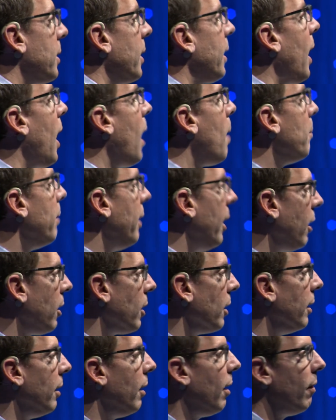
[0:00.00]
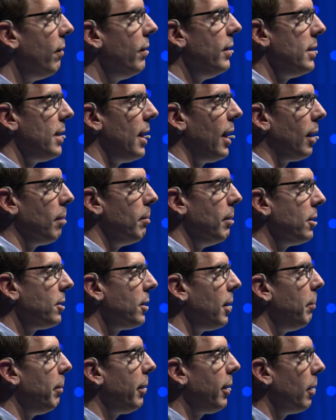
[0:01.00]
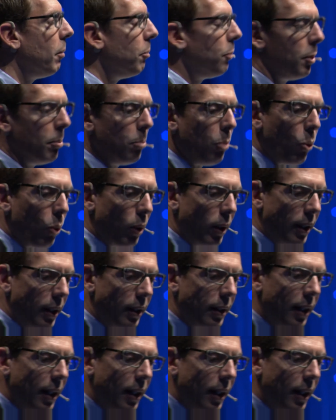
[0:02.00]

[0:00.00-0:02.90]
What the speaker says: combination of these elements that becomes important.